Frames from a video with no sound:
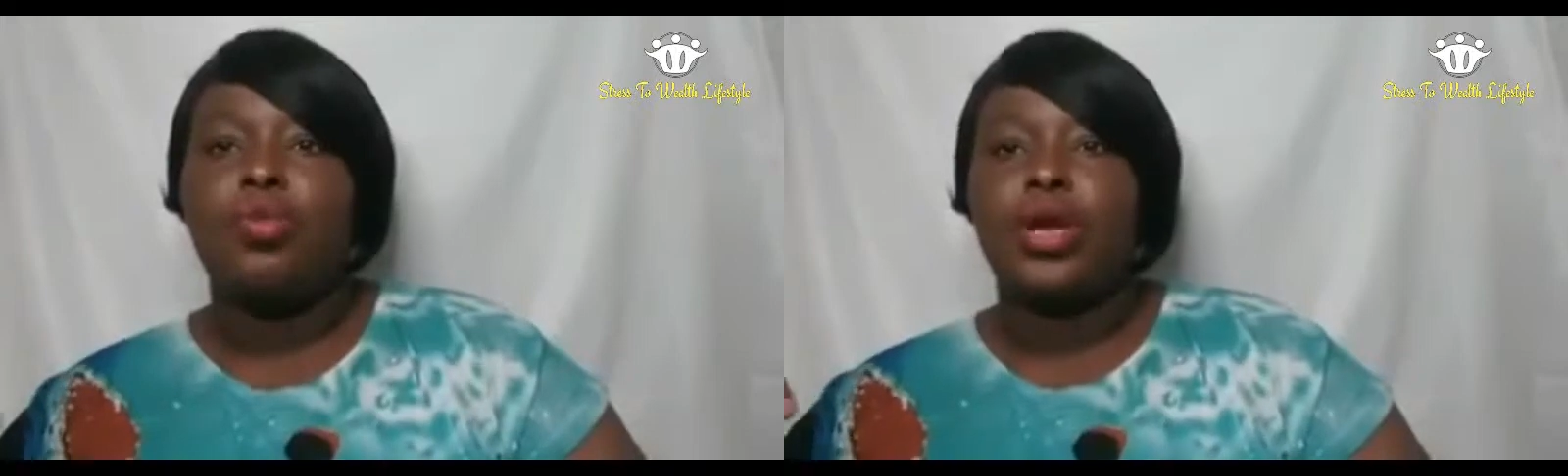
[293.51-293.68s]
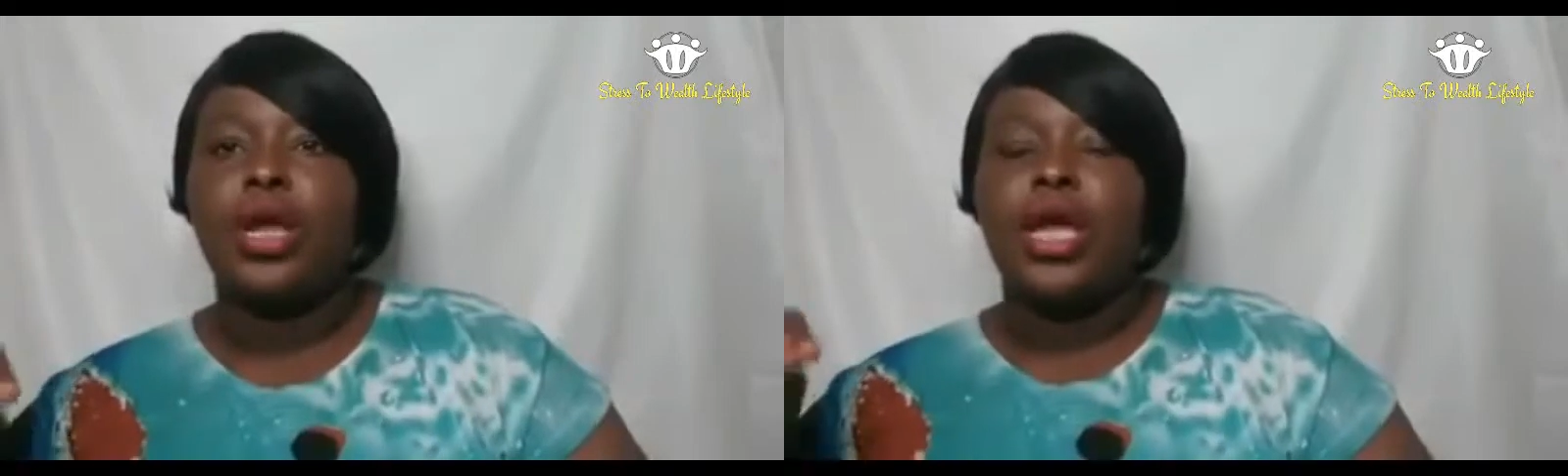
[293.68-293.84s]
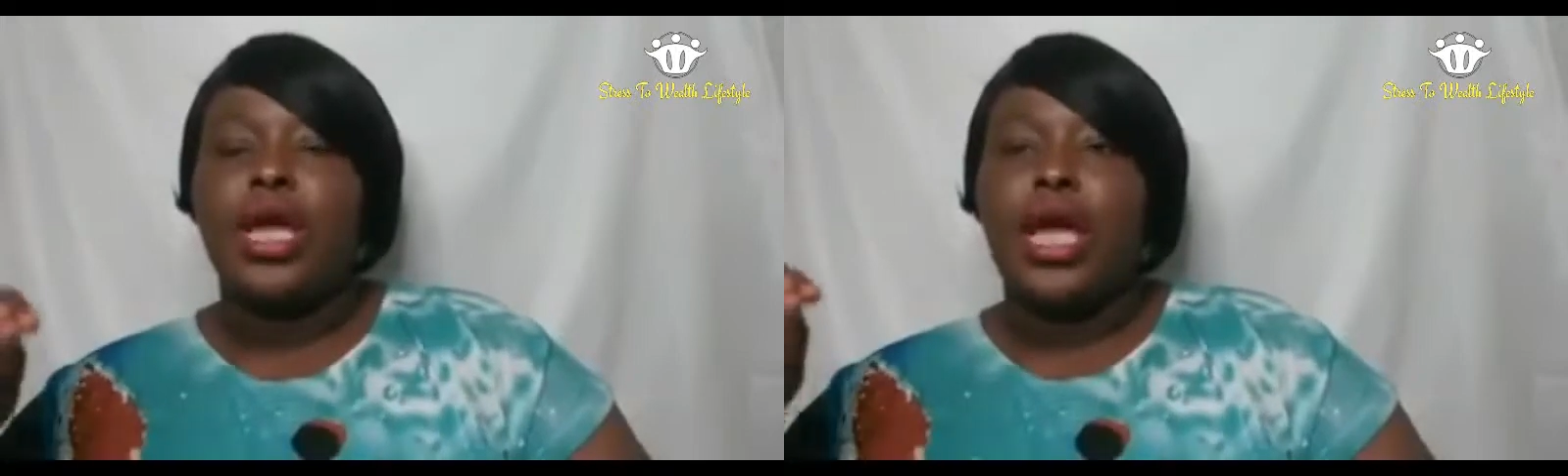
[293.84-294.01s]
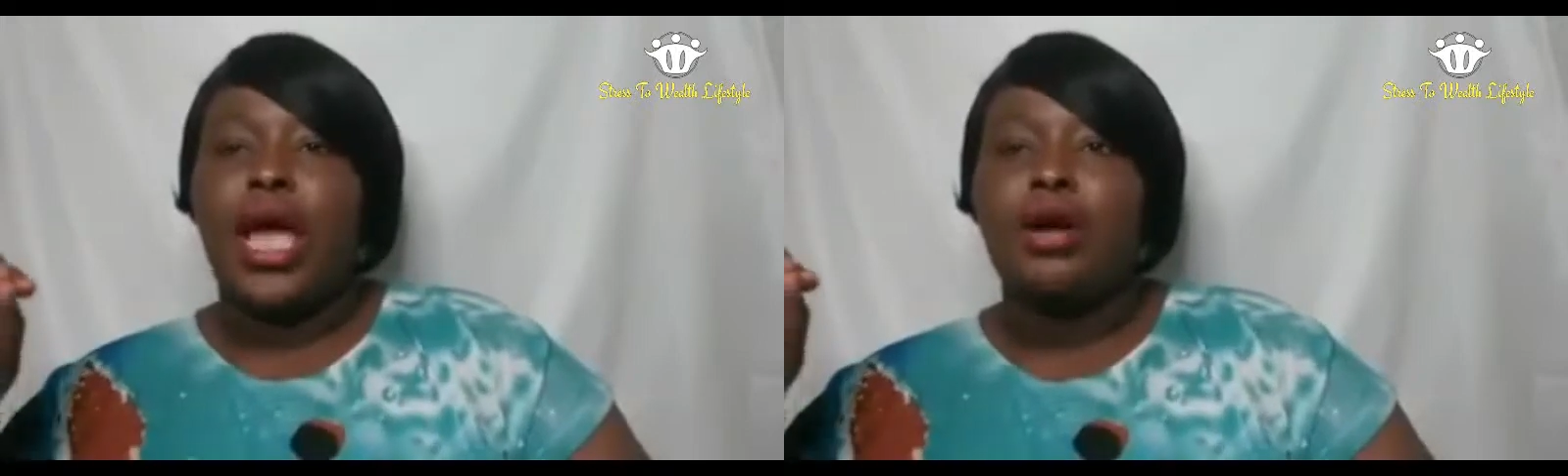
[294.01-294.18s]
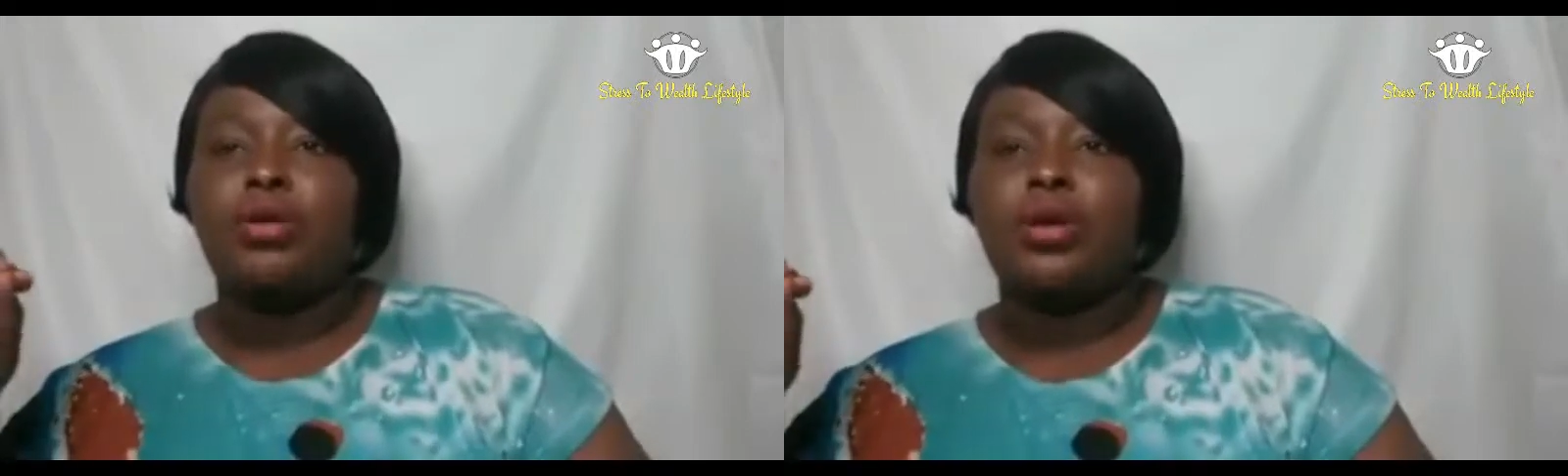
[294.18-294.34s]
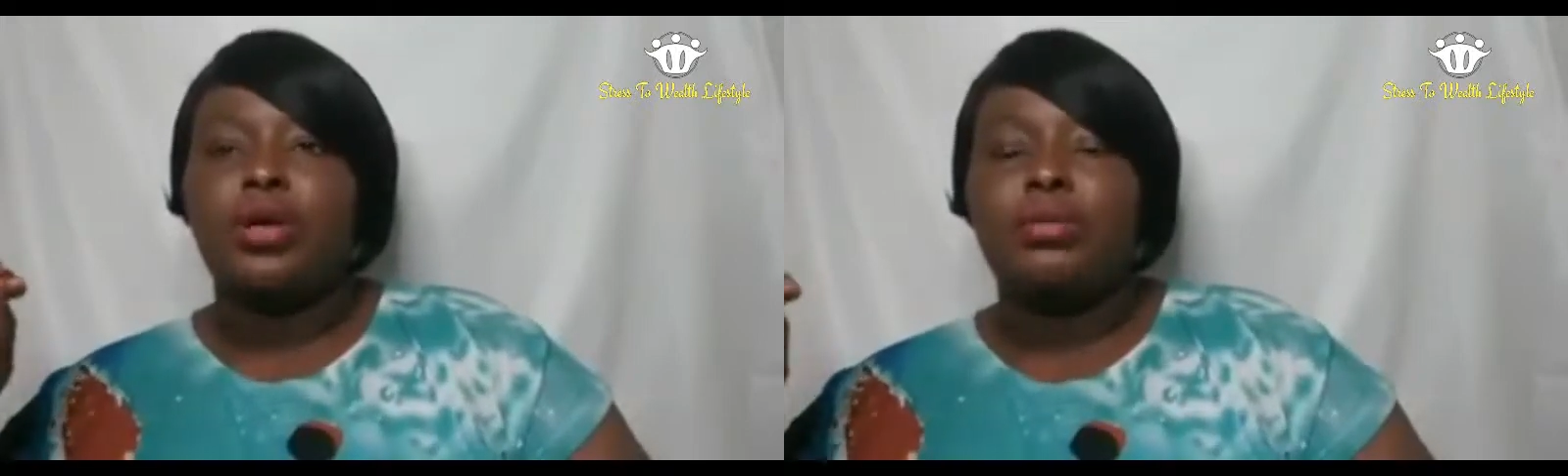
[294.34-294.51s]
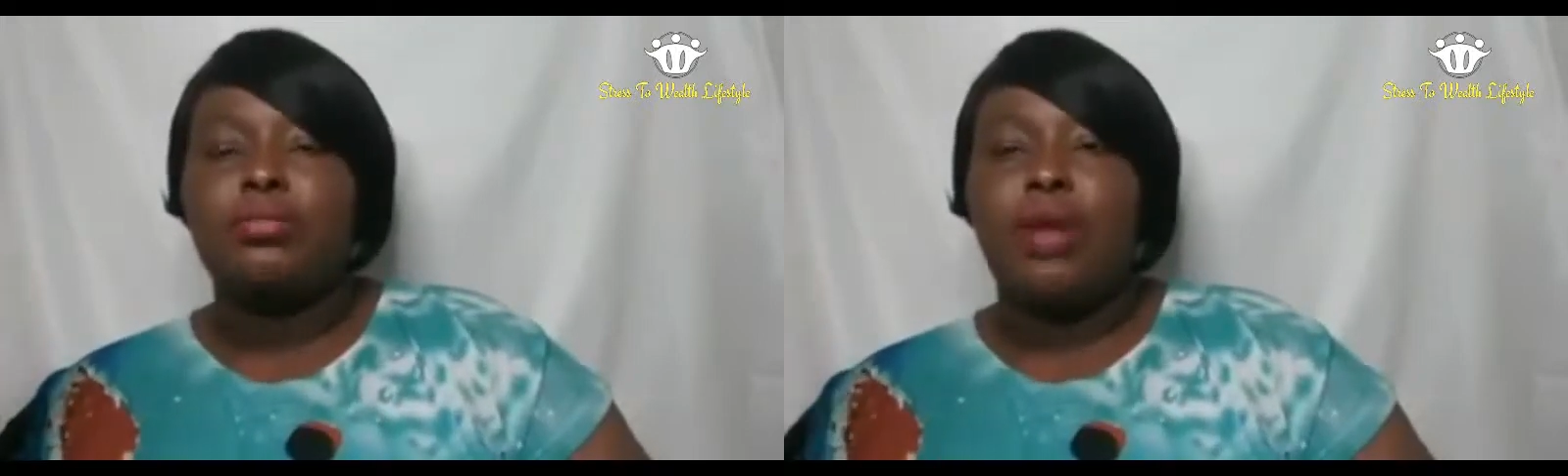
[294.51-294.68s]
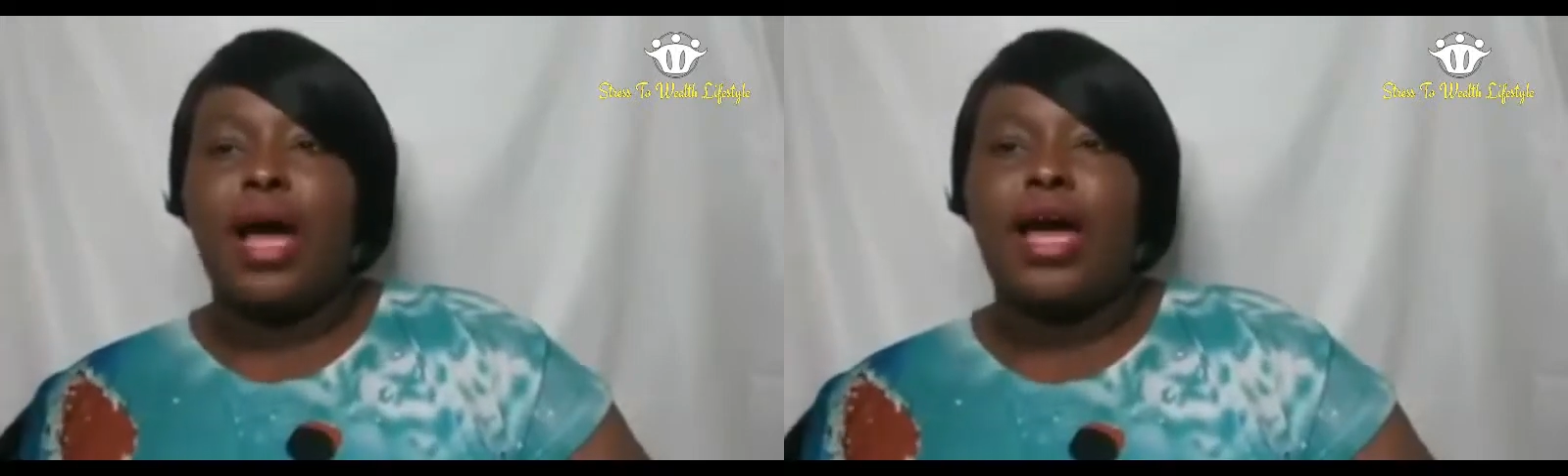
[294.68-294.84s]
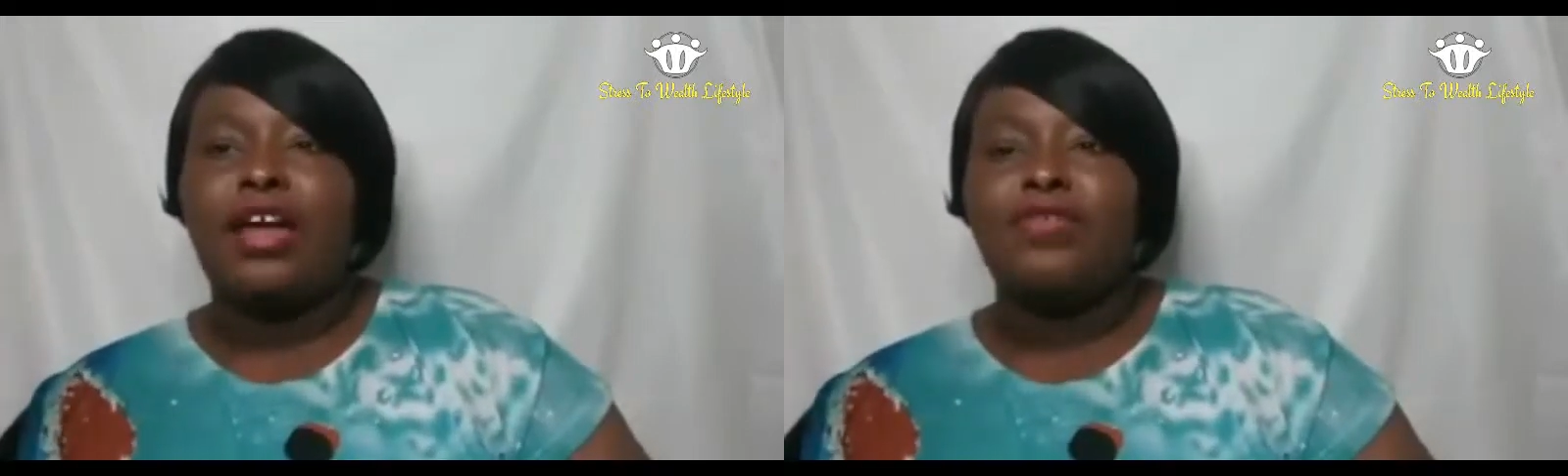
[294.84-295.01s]
But
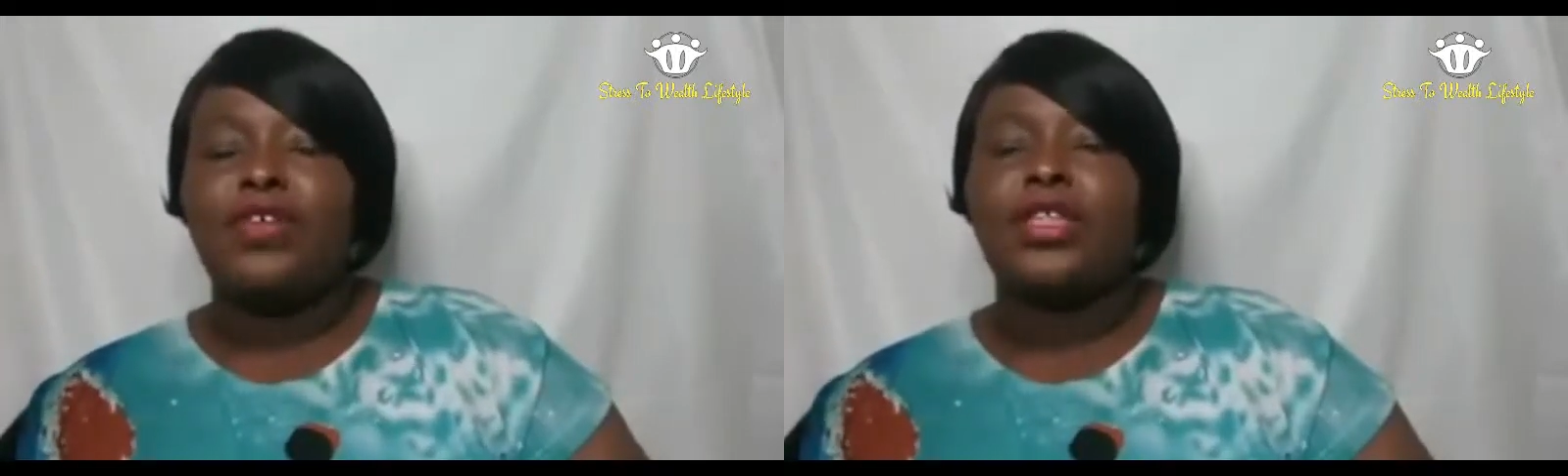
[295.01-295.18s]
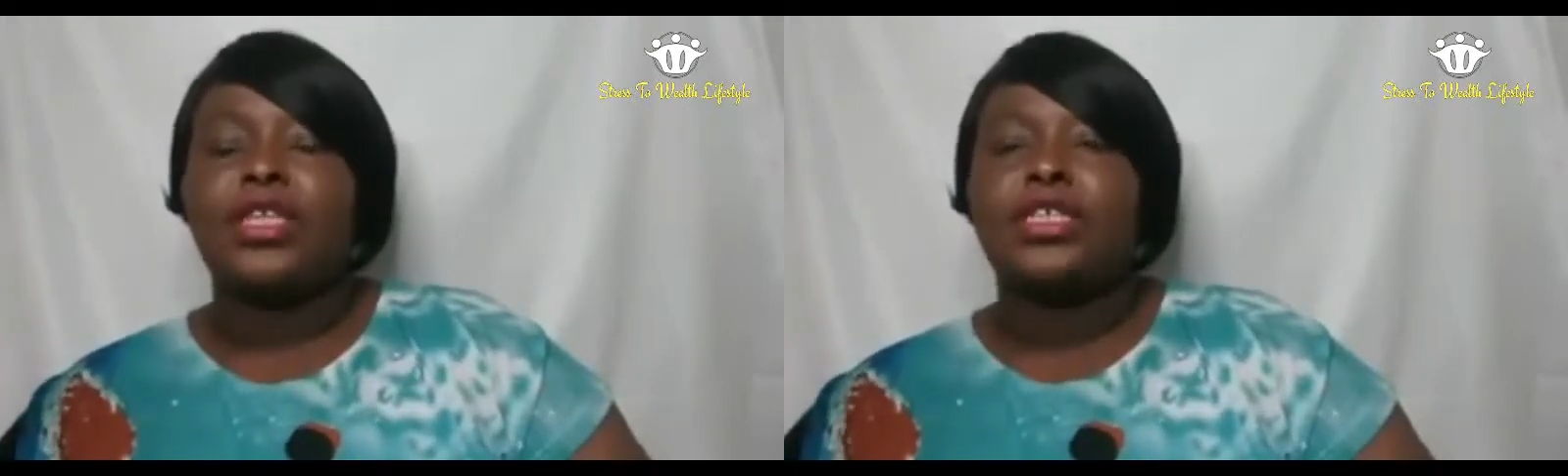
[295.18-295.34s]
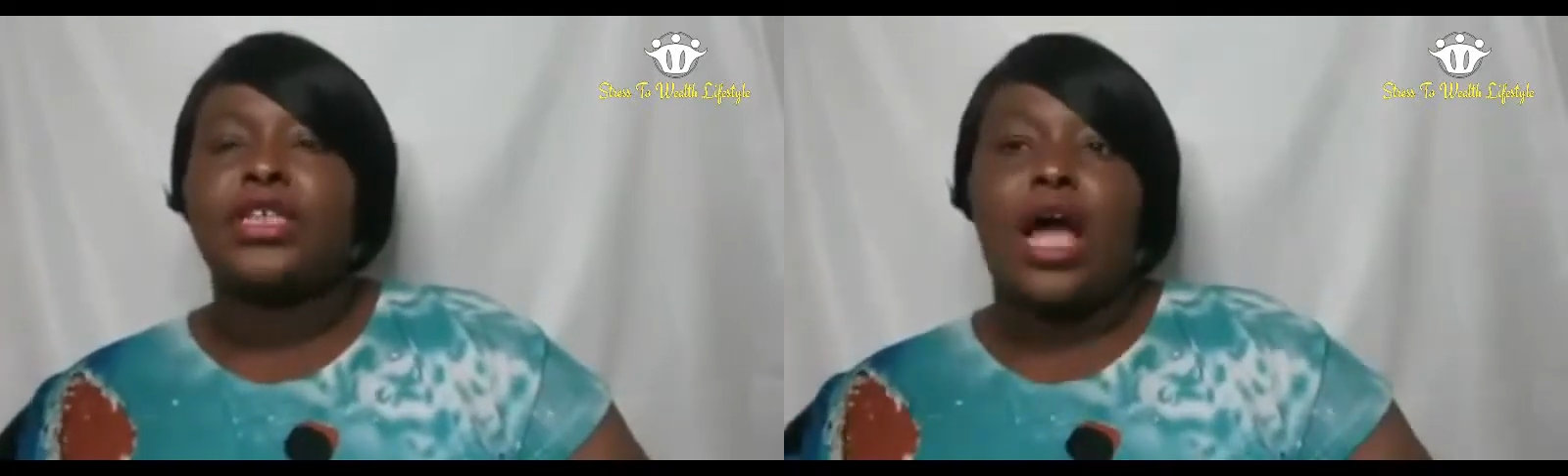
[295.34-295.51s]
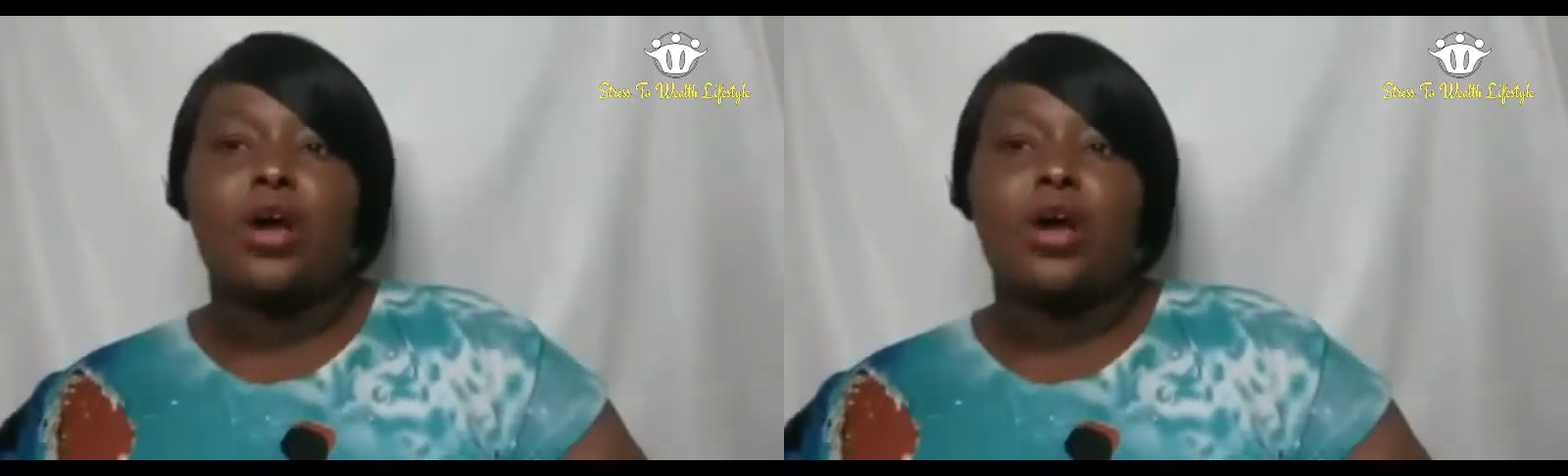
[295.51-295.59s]
my advantage,